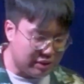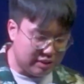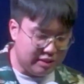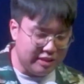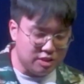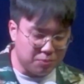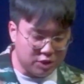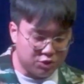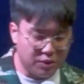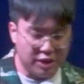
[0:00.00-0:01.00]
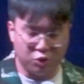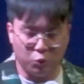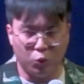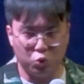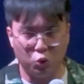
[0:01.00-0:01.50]
teens ministry at
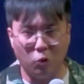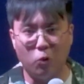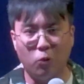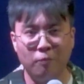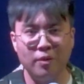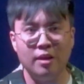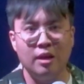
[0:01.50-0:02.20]
2020,